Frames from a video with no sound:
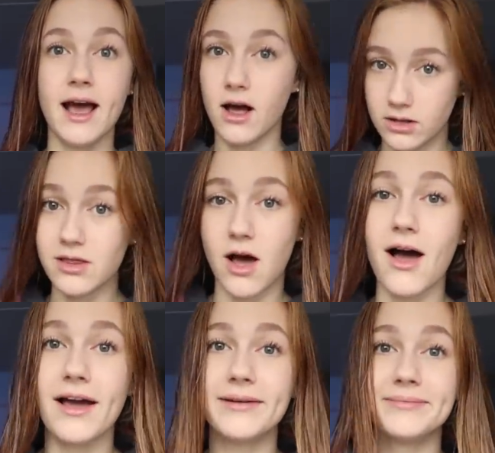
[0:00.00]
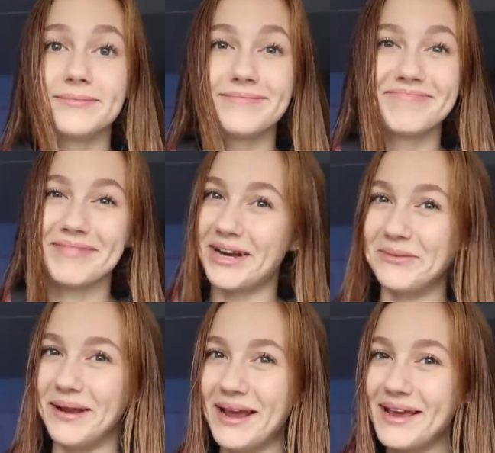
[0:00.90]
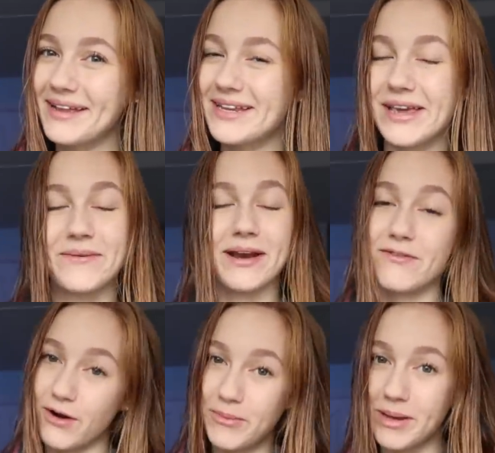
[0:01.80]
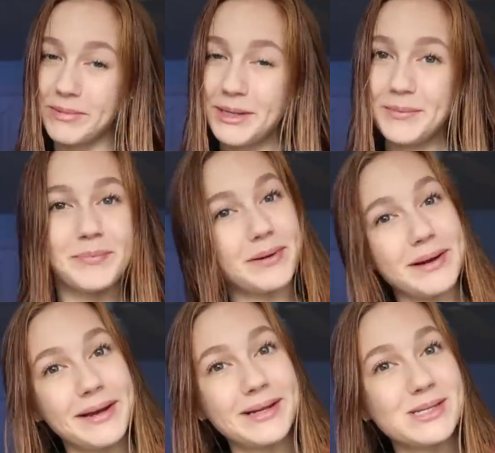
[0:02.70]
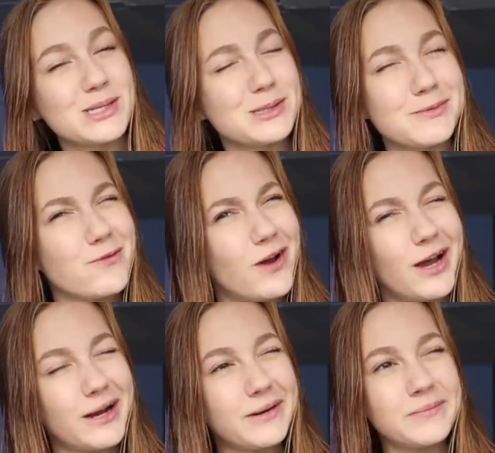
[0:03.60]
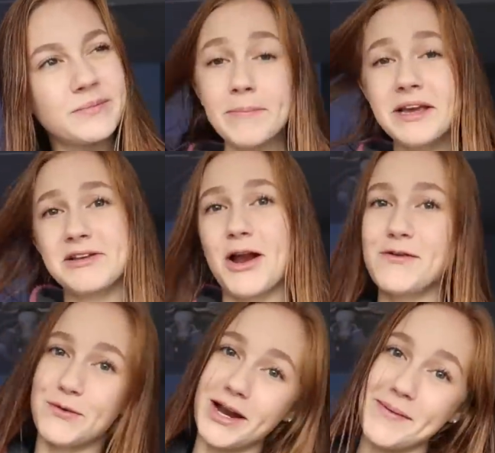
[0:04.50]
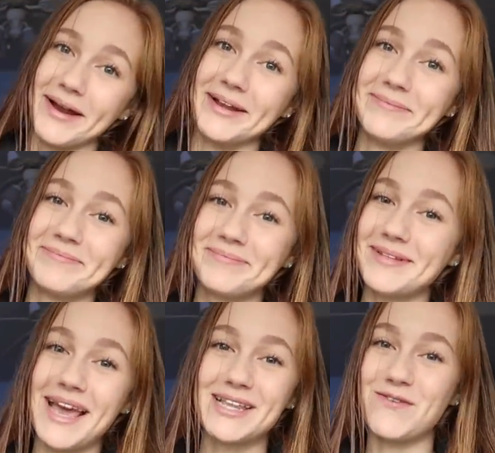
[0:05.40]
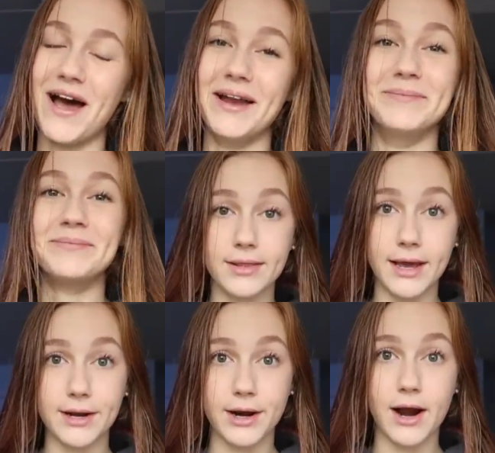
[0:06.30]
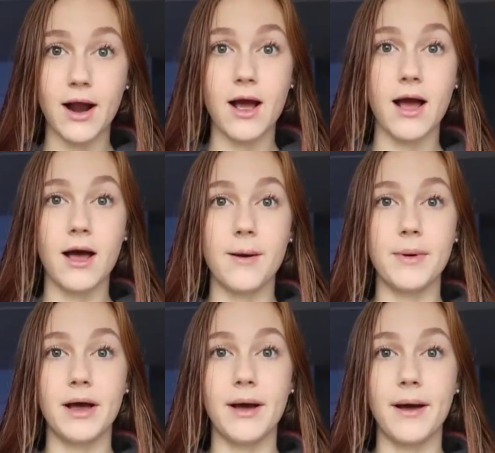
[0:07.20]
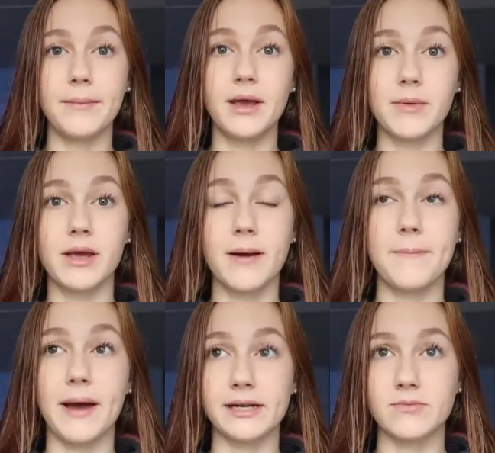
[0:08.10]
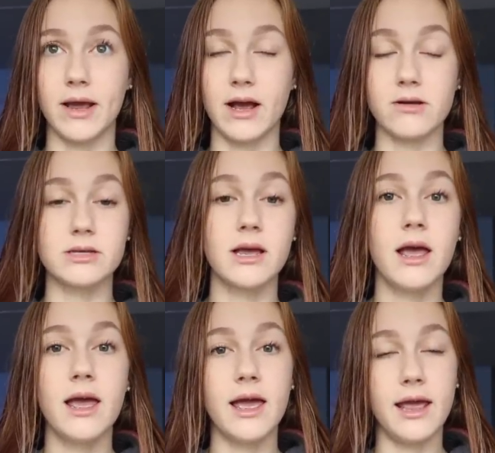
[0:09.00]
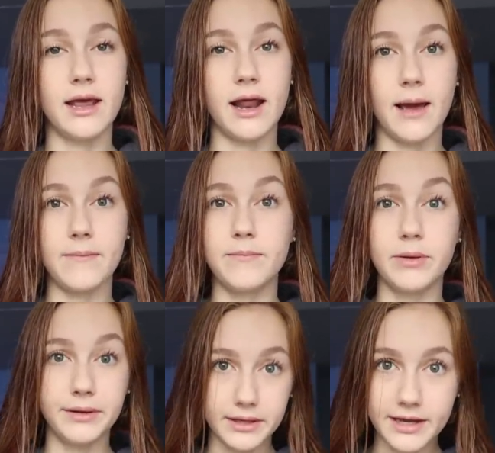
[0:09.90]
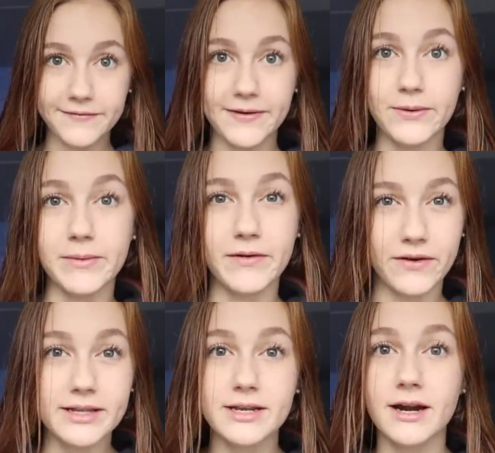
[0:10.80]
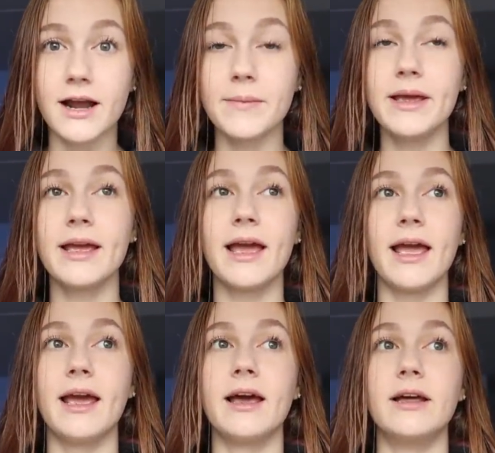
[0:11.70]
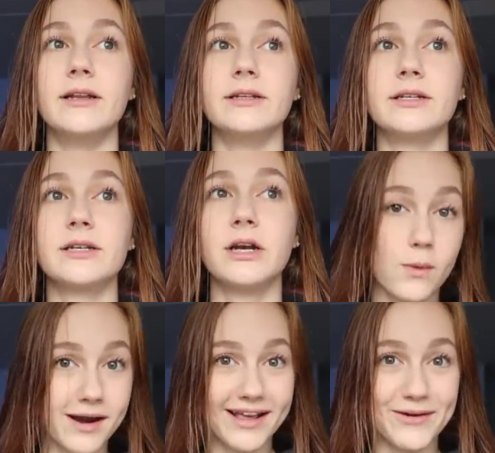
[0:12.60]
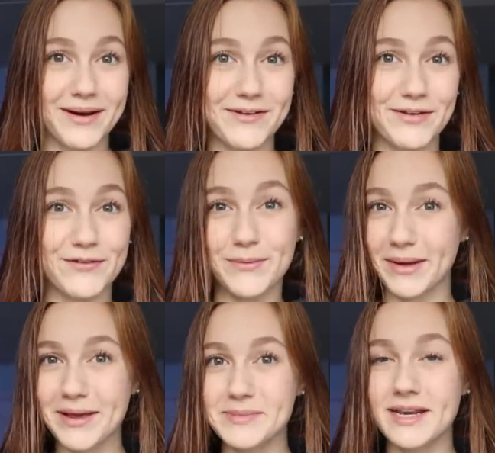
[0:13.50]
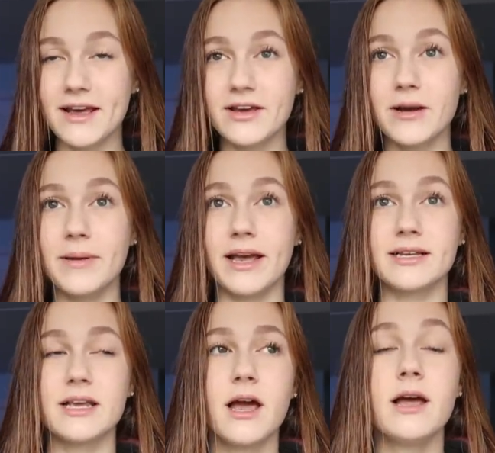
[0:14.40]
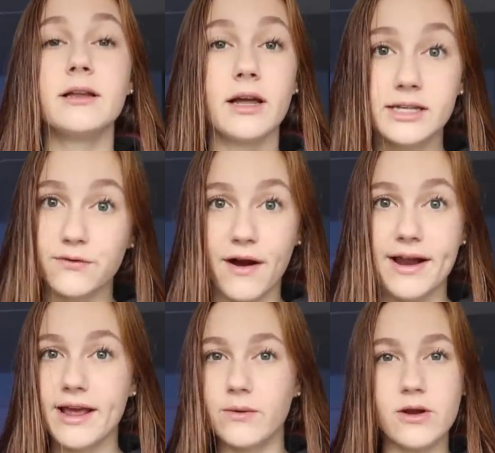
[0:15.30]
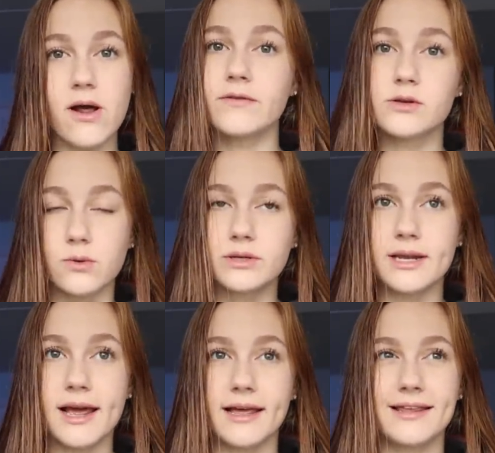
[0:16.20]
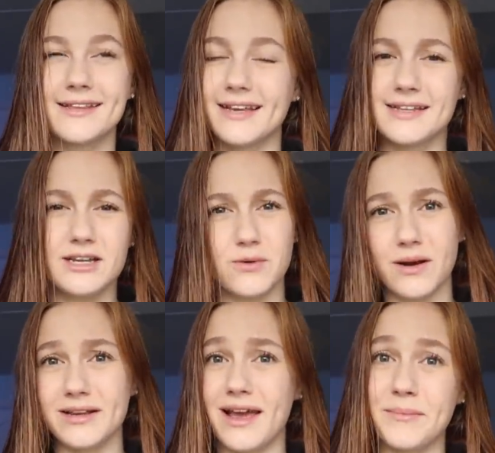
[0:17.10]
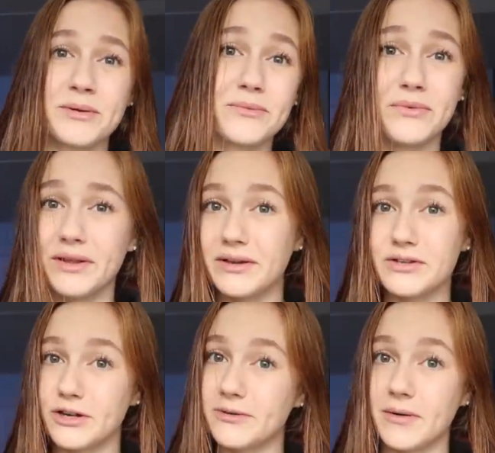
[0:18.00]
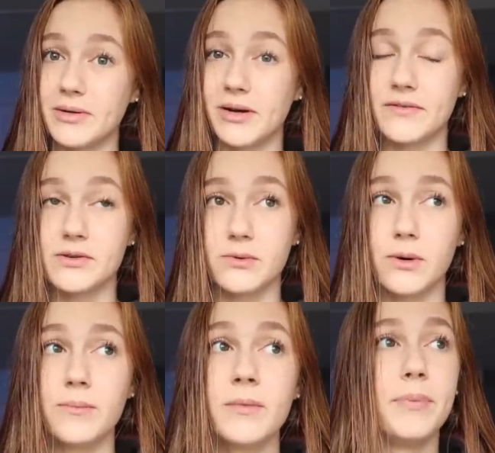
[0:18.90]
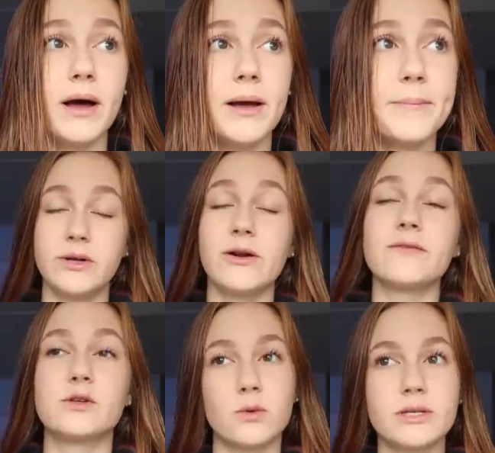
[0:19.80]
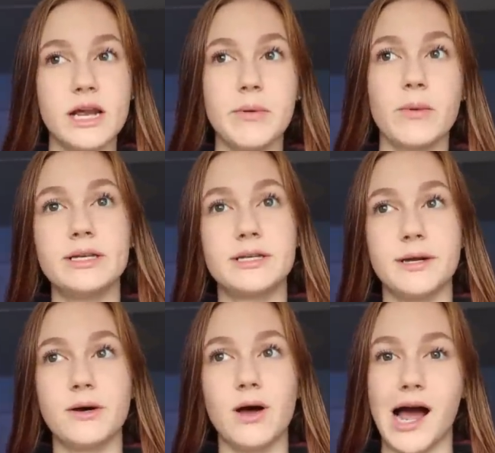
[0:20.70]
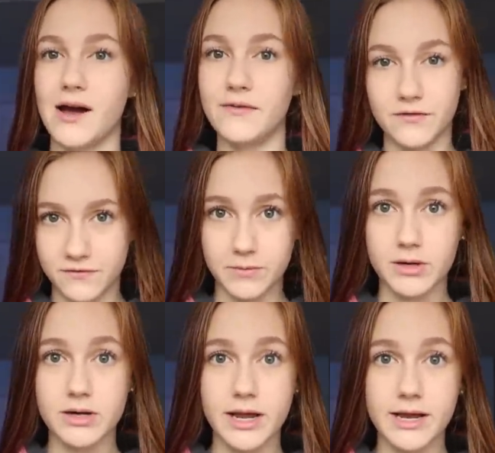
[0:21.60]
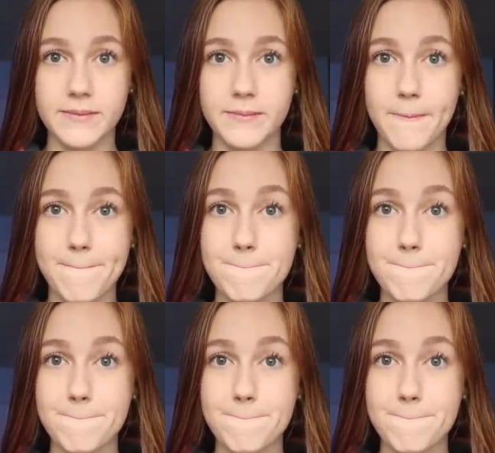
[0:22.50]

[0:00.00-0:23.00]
a lot in a week to get ready for homecoming, but it's fine. I'm like not even worried about it. It's fine. Later, I'm coming back to my house, and I believe that one of my friends are coming, and we're gonna get ready for the football game together because it's Friday and we don't have school today. I think it's like a teacher work day. I'm not really sure why we don't have school, but we don't have school today, but we still have a football game,